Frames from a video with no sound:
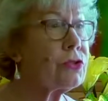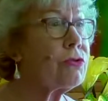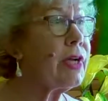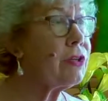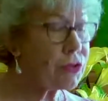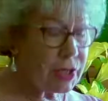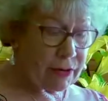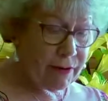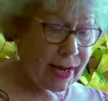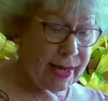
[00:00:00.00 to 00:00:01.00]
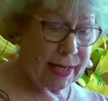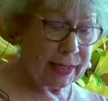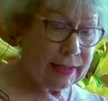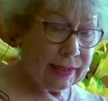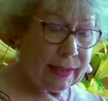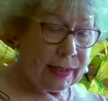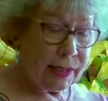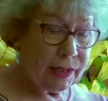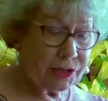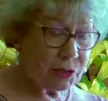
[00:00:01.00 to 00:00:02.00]
Surendra Narayan,
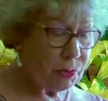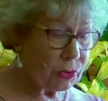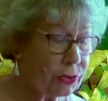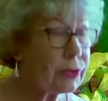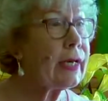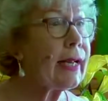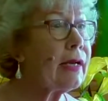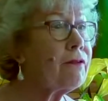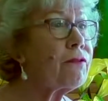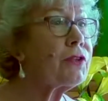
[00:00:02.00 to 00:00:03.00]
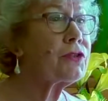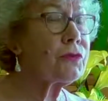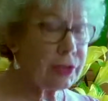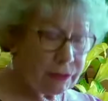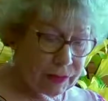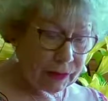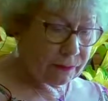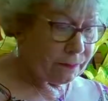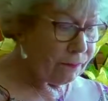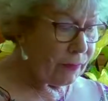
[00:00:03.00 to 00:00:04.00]
in his book Life is for Living,
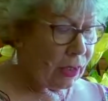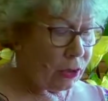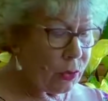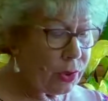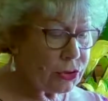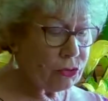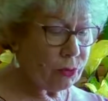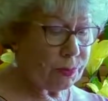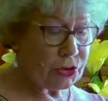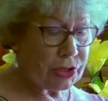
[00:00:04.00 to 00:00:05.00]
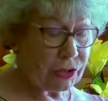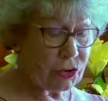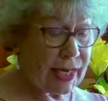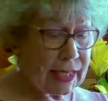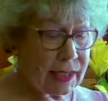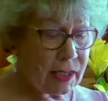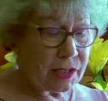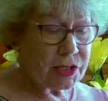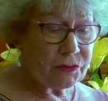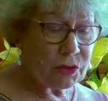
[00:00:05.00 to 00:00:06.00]
quotes Rupert Sheldrake in an
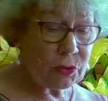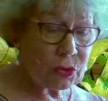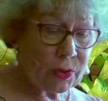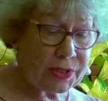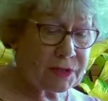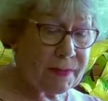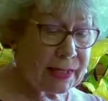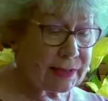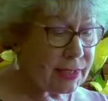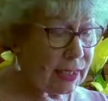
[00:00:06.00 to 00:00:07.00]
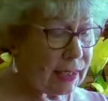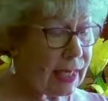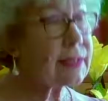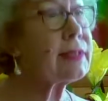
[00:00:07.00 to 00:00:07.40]
interview with Quest magazine as